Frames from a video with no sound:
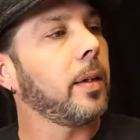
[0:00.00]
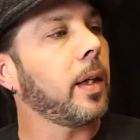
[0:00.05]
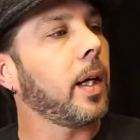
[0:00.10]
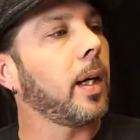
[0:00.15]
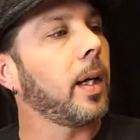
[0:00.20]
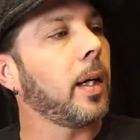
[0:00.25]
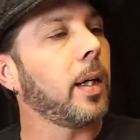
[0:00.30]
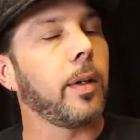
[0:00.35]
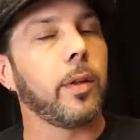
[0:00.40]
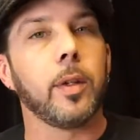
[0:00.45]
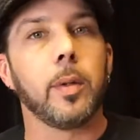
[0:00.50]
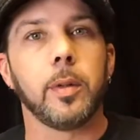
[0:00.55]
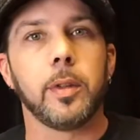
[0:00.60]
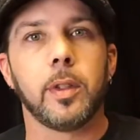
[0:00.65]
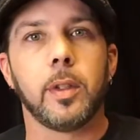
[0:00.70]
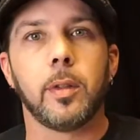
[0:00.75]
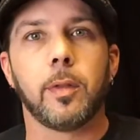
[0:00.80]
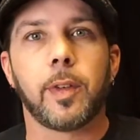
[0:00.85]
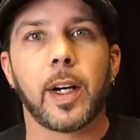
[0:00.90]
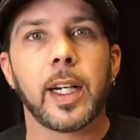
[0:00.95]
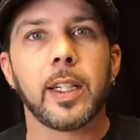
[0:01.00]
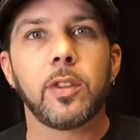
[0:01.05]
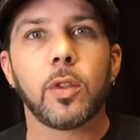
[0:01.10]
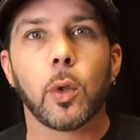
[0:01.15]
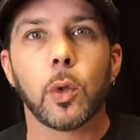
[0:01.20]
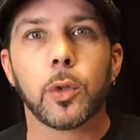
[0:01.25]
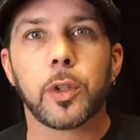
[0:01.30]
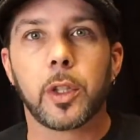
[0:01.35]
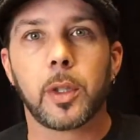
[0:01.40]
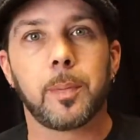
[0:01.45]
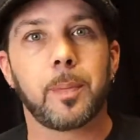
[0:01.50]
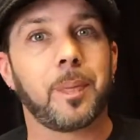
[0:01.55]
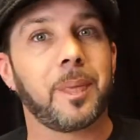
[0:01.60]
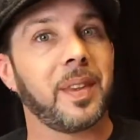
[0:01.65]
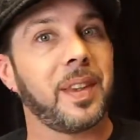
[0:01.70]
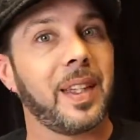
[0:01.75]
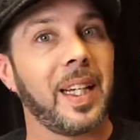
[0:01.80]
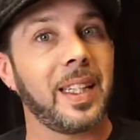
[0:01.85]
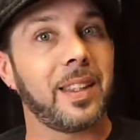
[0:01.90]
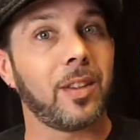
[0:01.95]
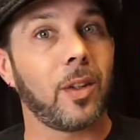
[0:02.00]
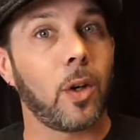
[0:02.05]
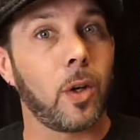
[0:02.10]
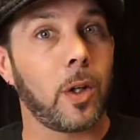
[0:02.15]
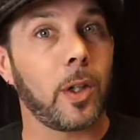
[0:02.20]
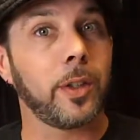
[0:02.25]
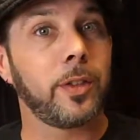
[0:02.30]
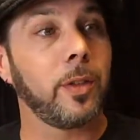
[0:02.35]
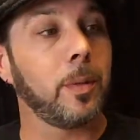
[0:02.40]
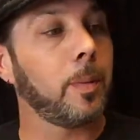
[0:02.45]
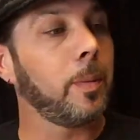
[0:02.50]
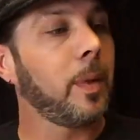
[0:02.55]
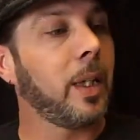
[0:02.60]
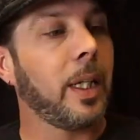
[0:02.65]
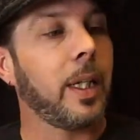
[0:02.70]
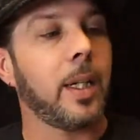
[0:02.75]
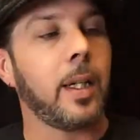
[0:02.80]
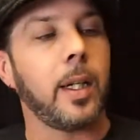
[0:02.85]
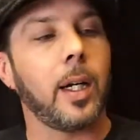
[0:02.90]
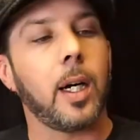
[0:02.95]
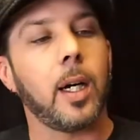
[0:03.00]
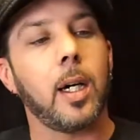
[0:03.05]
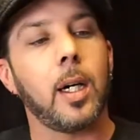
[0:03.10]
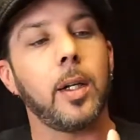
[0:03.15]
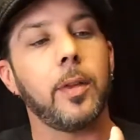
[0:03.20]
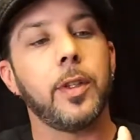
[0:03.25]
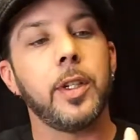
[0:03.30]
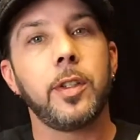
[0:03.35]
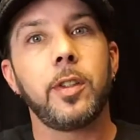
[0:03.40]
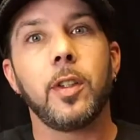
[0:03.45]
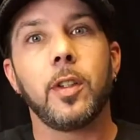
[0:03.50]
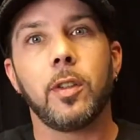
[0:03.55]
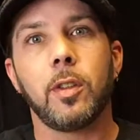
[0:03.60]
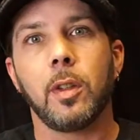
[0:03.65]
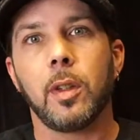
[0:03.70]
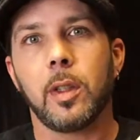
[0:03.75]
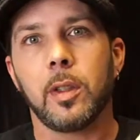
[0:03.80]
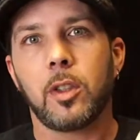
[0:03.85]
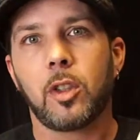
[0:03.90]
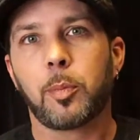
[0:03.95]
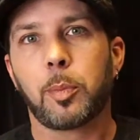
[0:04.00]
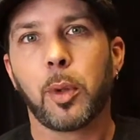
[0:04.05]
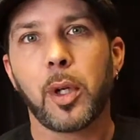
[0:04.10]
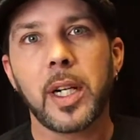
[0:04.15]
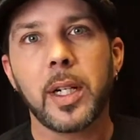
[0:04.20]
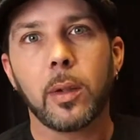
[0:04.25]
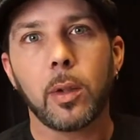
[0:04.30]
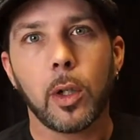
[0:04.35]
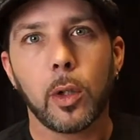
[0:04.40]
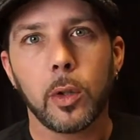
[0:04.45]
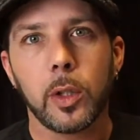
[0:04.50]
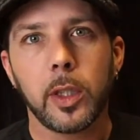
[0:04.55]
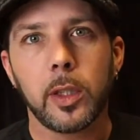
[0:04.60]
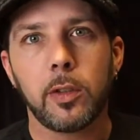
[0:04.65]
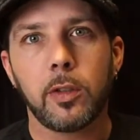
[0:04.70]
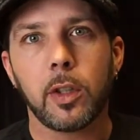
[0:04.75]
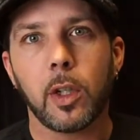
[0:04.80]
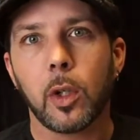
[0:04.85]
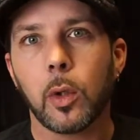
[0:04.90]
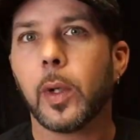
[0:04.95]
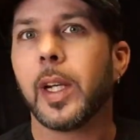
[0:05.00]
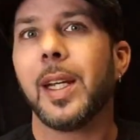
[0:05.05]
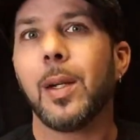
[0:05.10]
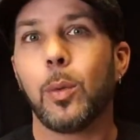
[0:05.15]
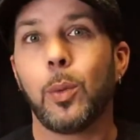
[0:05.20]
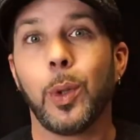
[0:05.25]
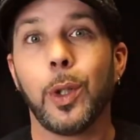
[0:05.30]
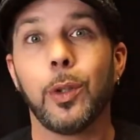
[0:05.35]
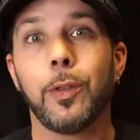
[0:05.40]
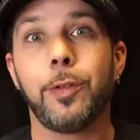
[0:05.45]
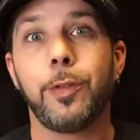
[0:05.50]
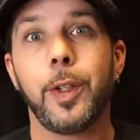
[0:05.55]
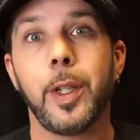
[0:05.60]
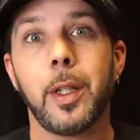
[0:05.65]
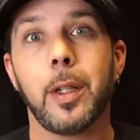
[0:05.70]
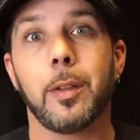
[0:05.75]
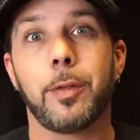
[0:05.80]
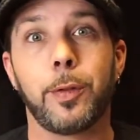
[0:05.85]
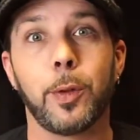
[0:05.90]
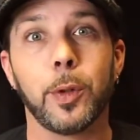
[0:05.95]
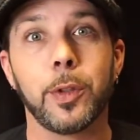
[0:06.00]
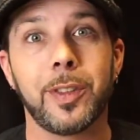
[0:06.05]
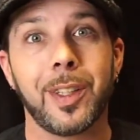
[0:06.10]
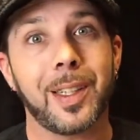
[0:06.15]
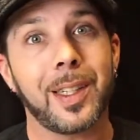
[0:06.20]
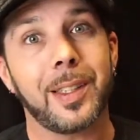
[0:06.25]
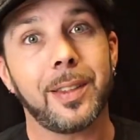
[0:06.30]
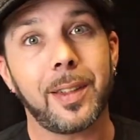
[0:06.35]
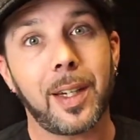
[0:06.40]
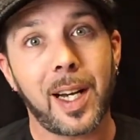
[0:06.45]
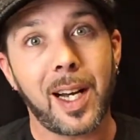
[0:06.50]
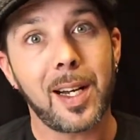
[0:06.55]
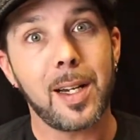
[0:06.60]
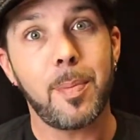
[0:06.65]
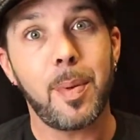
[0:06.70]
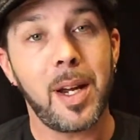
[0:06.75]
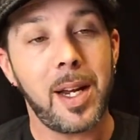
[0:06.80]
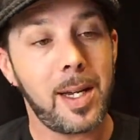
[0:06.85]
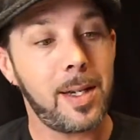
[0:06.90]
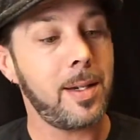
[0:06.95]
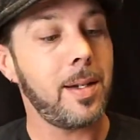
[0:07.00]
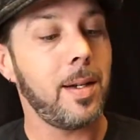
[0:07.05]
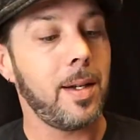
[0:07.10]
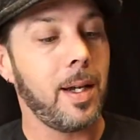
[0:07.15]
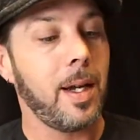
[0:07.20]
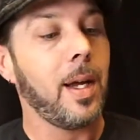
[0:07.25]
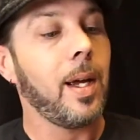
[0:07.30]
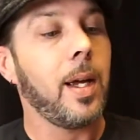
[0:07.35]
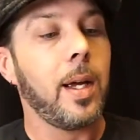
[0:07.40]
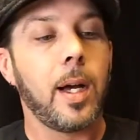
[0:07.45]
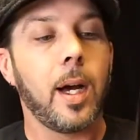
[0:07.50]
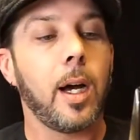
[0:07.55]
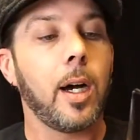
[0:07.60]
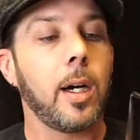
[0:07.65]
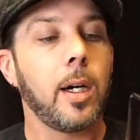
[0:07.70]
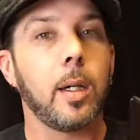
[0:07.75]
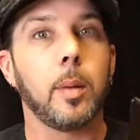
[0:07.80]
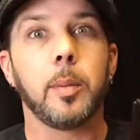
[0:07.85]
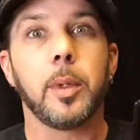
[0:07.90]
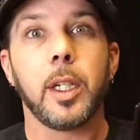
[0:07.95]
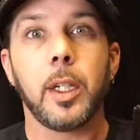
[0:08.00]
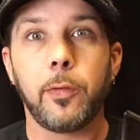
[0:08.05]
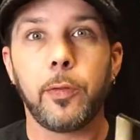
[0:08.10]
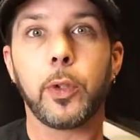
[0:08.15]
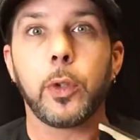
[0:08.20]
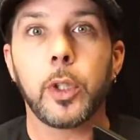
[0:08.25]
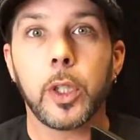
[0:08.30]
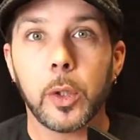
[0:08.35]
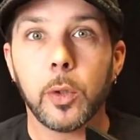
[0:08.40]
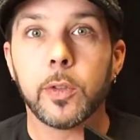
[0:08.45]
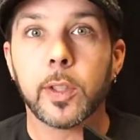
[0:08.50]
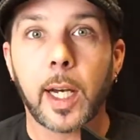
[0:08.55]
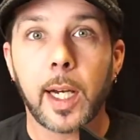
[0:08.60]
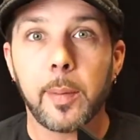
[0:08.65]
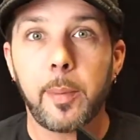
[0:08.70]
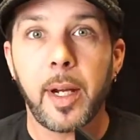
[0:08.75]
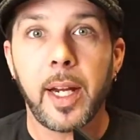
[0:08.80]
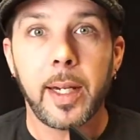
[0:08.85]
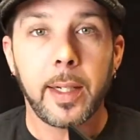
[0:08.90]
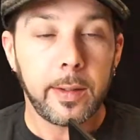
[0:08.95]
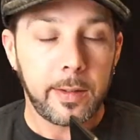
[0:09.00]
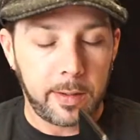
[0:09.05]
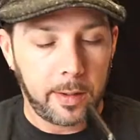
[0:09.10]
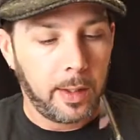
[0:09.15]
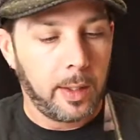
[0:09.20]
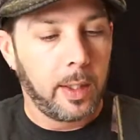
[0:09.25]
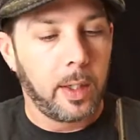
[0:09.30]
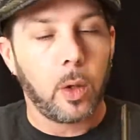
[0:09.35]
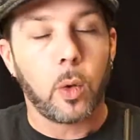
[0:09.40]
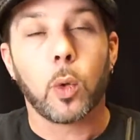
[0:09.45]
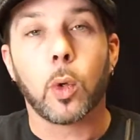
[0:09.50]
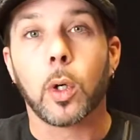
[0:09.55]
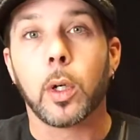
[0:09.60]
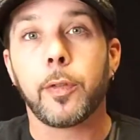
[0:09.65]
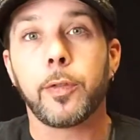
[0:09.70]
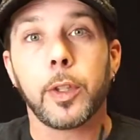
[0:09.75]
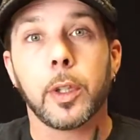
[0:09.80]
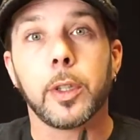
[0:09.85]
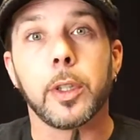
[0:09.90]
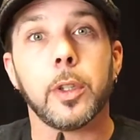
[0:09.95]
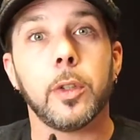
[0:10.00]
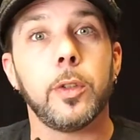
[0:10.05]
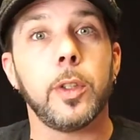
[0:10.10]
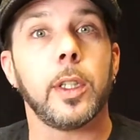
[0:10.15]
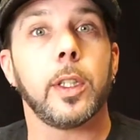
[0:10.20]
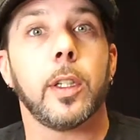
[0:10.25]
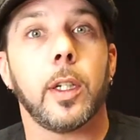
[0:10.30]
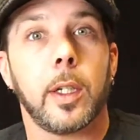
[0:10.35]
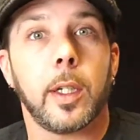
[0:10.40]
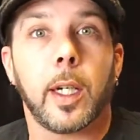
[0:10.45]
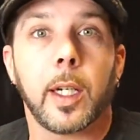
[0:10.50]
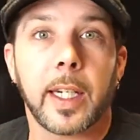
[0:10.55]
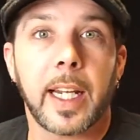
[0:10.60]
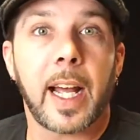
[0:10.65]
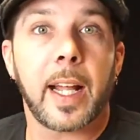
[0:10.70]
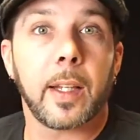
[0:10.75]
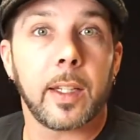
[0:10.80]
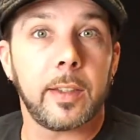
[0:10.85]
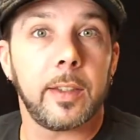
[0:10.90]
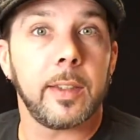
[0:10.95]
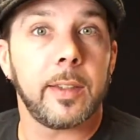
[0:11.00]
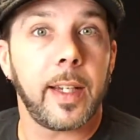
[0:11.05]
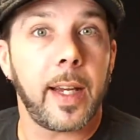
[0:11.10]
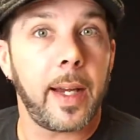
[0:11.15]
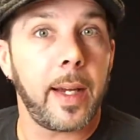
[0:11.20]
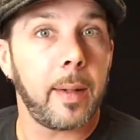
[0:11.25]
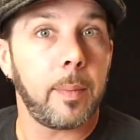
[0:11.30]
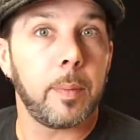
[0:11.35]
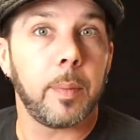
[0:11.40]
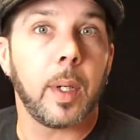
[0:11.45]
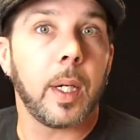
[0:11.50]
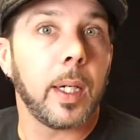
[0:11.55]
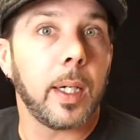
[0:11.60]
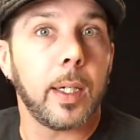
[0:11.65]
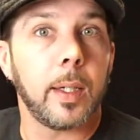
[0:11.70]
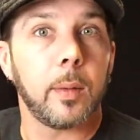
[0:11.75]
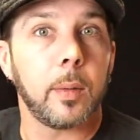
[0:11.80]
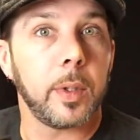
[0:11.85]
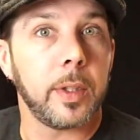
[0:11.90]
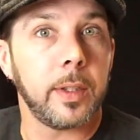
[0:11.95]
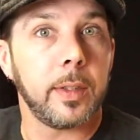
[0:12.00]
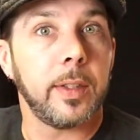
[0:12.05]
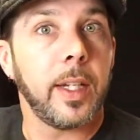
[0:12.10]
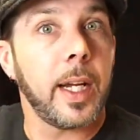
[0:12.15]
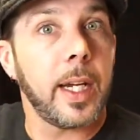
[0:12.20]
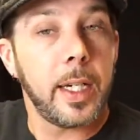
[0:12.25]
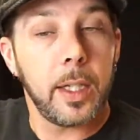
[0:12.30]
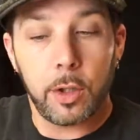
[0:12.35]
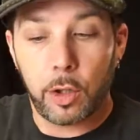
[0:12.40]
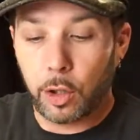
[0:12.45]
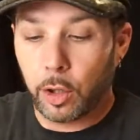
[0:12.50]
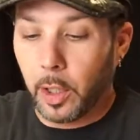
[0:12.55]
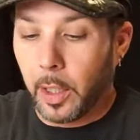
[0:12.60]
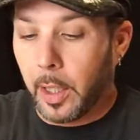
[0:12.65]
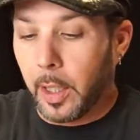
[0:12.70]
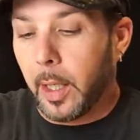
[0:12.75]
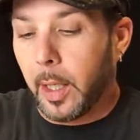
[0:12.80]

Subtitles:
The device holder, that's awesome. This is spring loaded, so it will fit a full-size iPad if you use iPads, or if you're using a Galaxy Tab with a 10-inch.